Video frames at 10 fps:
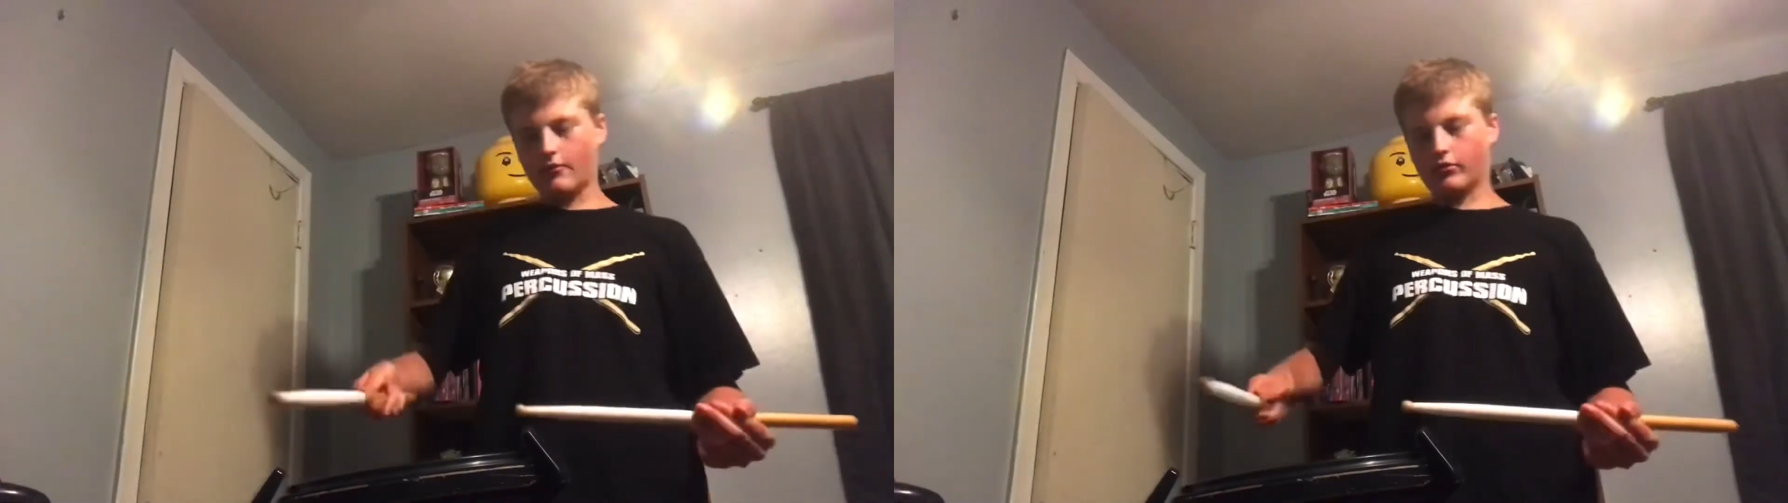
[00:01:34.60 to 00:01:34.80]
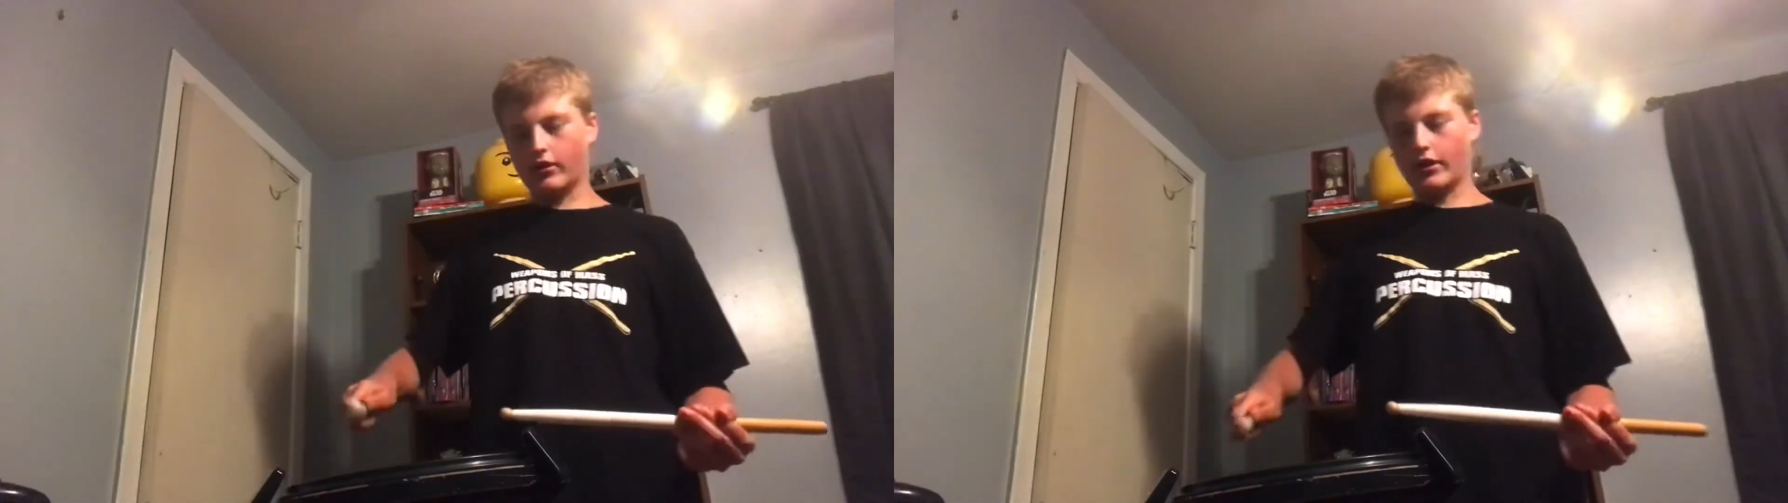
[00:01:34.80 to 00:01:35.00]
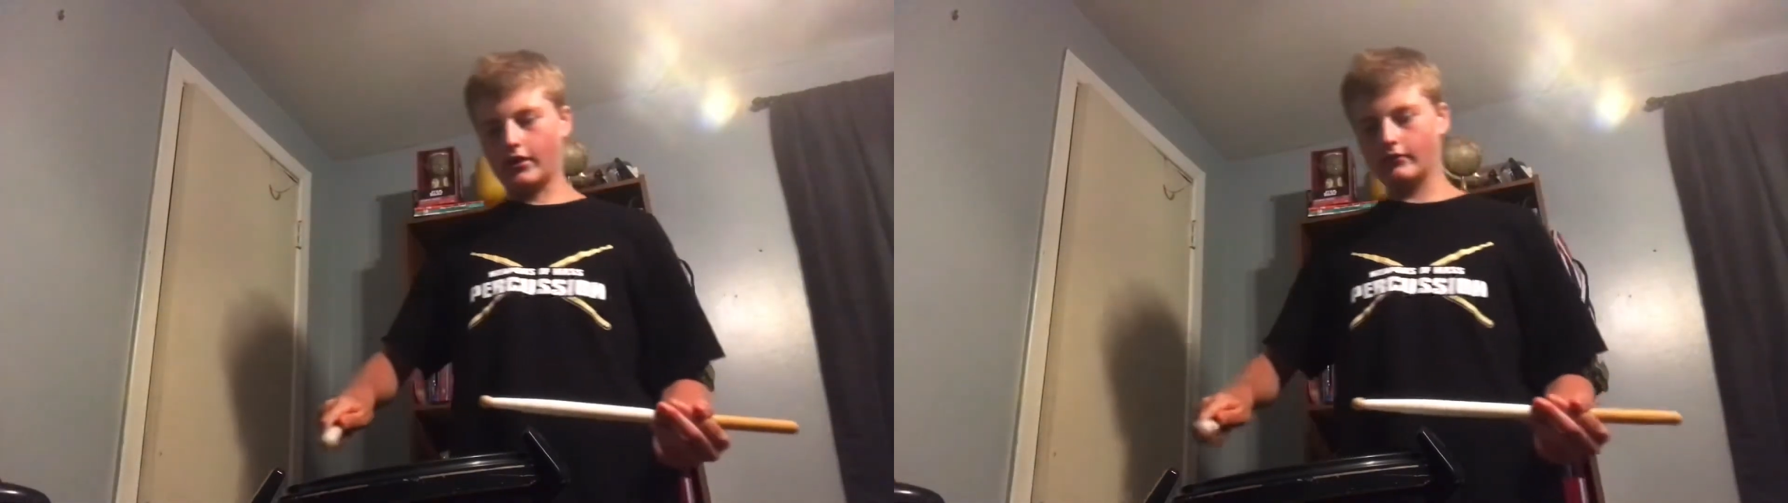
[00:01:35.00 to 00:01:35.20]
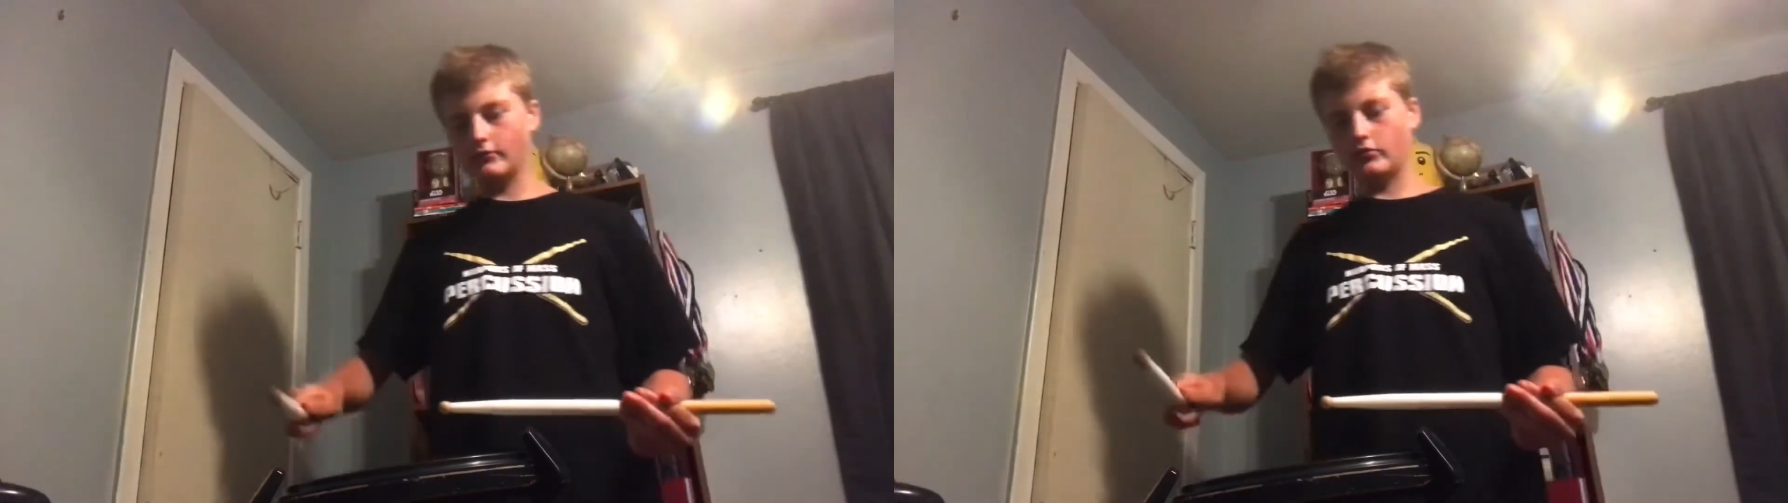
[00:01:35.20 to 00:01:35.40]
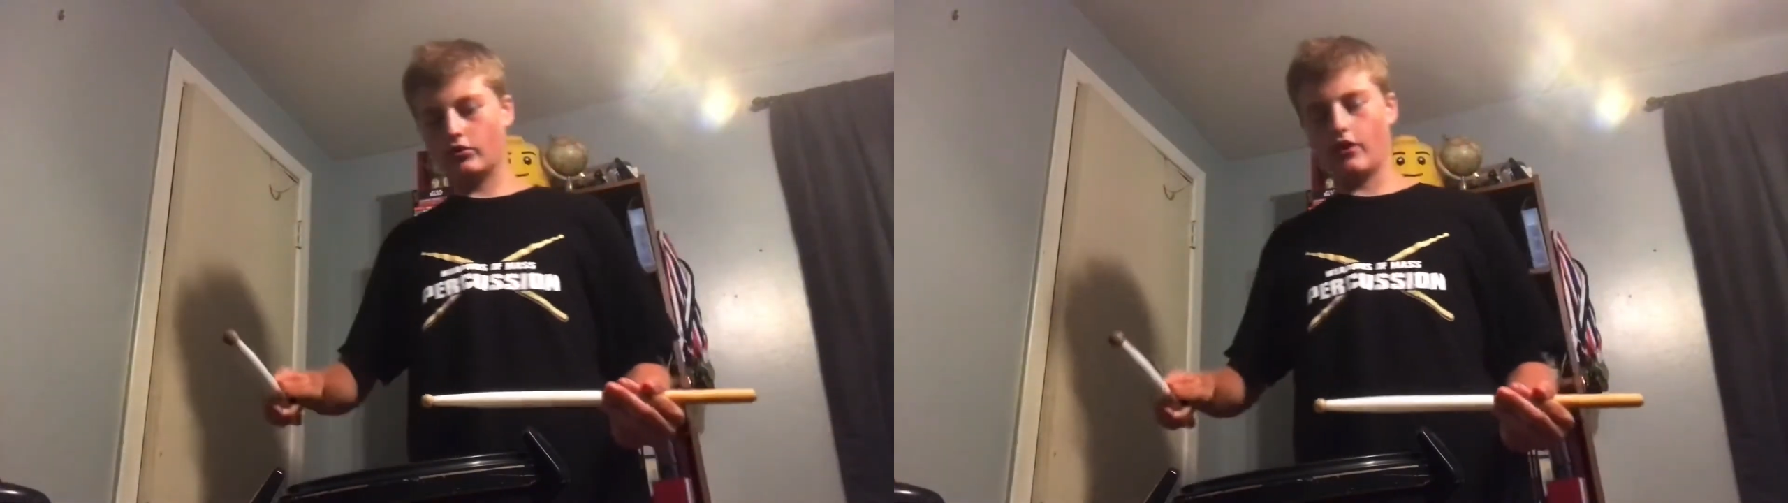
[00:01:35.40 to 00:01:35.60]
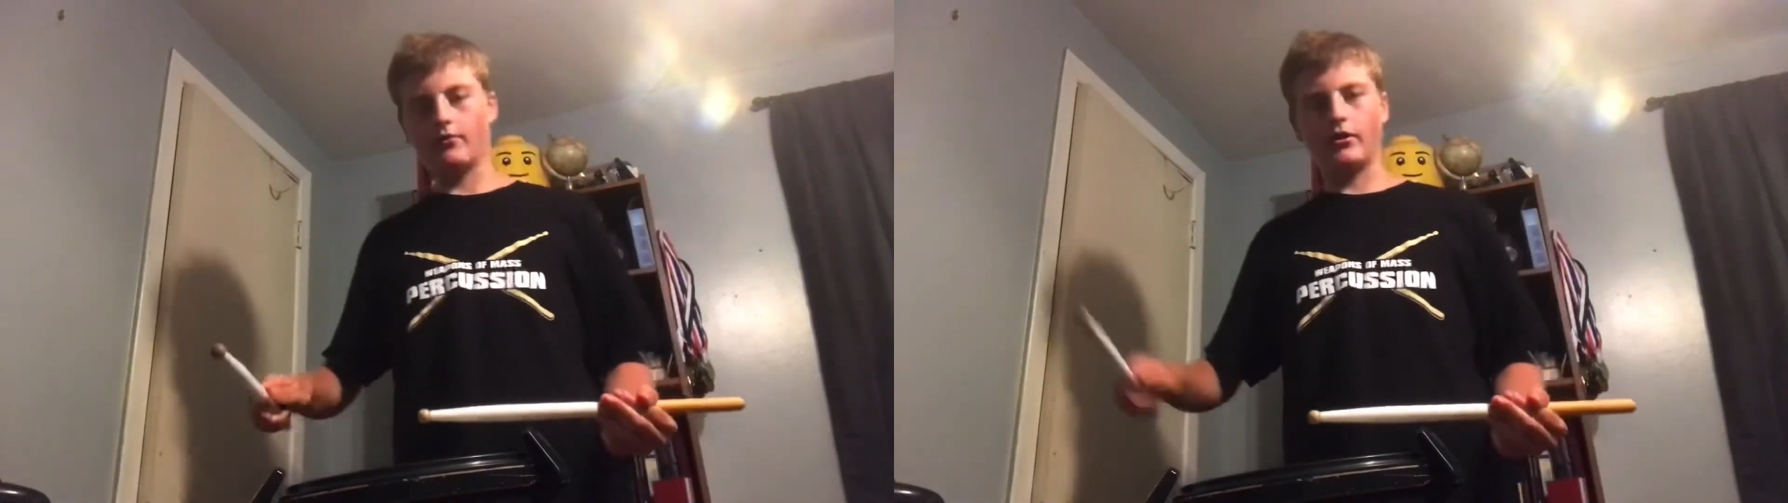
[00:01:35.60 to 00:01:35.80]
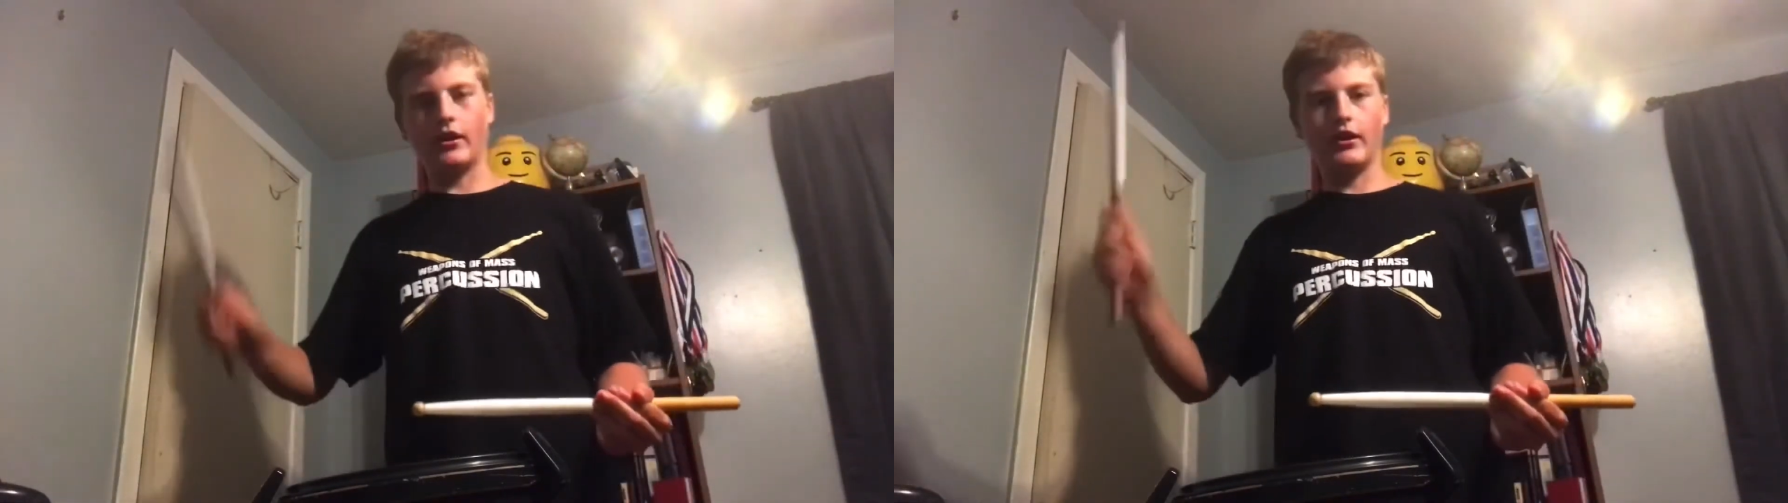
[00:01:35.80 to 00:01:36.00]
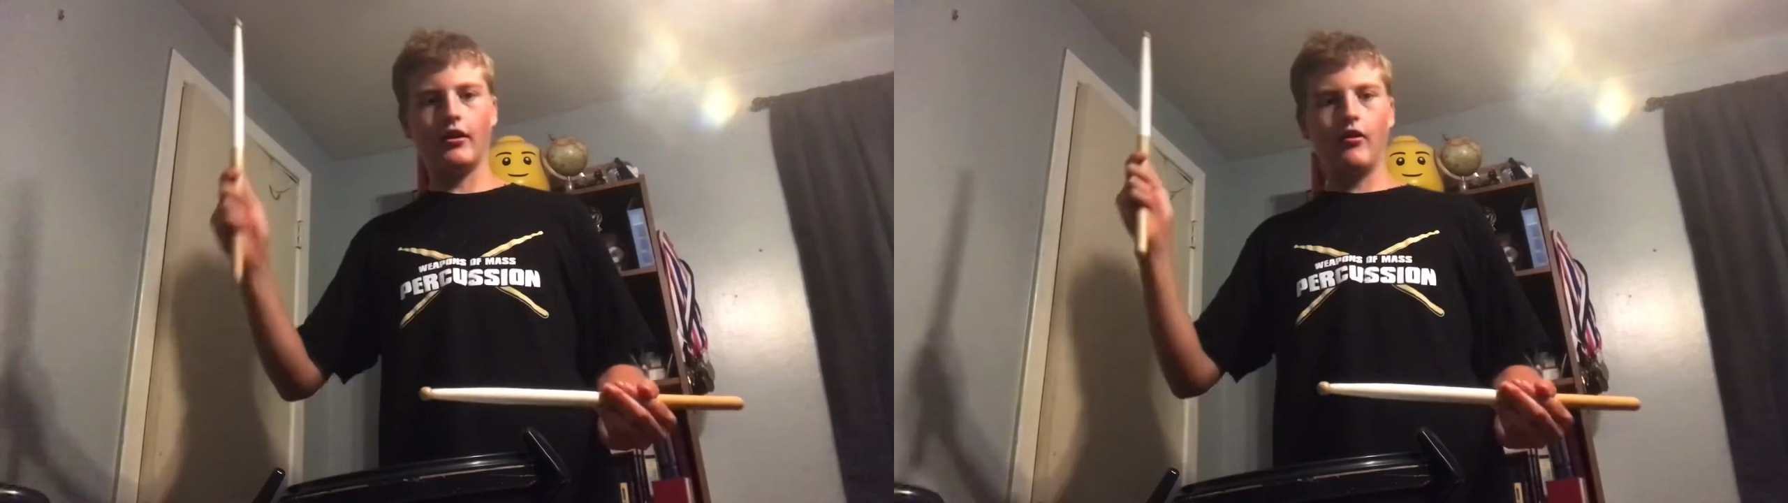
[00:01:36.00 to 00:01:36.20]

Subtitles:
play it. Let's try and play